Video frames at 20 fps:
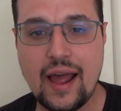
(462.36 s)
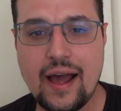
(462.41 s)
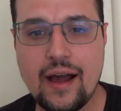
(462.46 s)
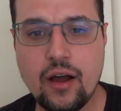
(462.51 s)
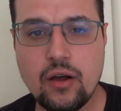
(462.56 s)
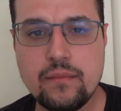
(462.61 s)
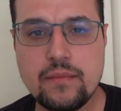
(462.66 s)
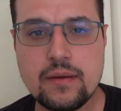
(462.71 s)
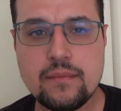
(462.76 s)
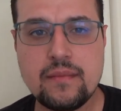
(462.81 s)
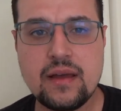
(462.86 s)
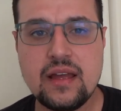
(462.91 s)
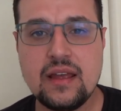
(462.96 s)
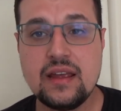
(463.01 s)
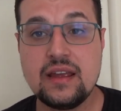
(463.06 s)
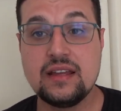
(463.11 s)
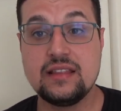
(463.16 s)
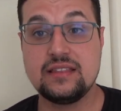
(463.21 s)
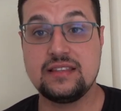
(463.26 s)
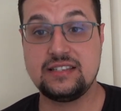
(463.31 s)
album
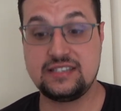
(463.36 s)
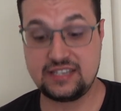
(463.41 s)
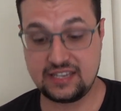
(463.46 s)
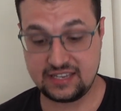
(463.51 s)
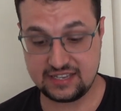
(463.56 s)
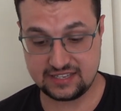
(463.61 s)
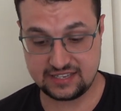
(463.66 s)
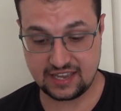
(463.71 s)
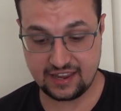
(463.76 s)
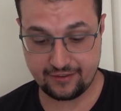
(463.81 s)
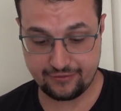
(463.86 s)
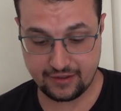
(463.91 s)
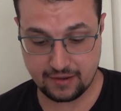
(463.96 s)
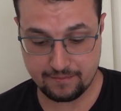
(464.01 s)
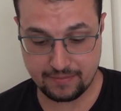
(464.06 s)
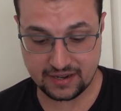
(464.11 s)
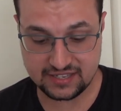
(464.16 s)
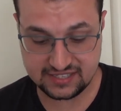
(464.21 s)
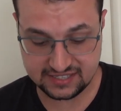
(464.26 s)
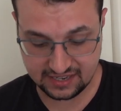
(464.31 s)
to sink your teeth
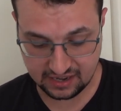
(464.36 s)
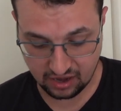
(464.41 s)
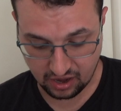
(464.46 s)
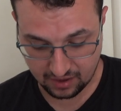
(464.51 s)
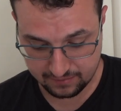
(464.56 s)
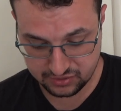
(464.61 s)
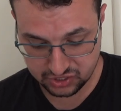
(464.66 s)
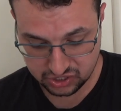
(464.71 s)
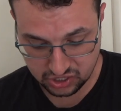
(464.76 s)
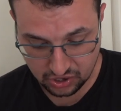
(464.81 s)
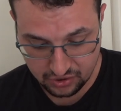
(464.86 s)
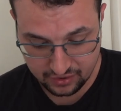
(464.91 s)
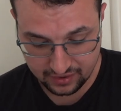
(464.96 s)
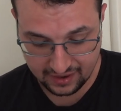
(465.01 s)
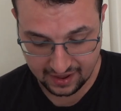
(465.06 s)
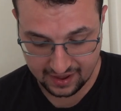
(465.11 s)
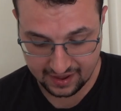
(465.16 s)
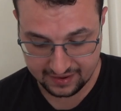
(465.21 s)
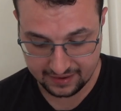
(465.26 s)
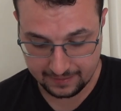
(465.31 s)
in. But I'm so
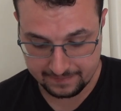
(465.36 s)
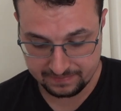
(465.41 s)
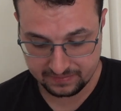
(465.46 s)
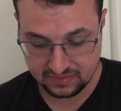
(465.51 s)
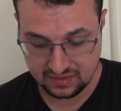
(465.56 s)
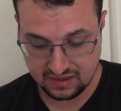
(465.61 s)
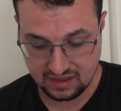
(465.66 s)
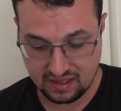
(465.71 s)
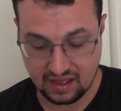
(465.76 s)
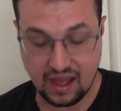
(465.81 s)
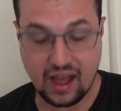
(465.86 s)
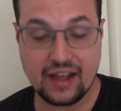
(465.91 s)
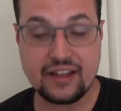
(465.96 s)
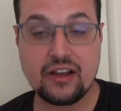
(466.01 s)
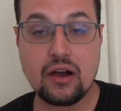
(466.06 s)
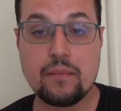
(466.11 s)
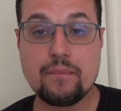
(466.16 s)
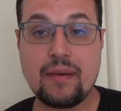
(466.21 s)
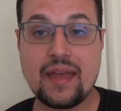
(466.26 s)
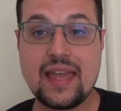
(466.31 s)
glad I
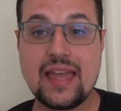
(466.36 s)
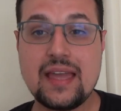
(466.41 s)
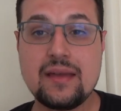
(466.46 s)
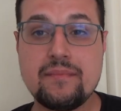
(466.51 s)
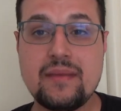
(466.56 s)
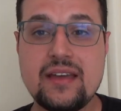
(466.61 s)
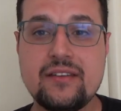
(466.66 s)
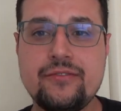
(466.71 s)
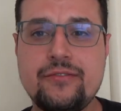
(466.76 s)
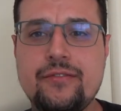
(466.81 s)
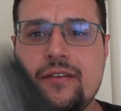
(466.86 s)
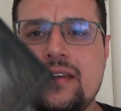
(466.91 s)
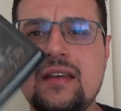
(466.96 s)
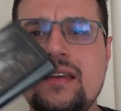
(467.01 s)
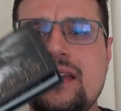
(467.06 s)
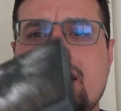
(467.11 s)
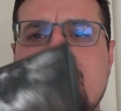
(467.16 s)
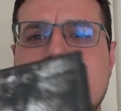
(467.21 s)
got Behemoth,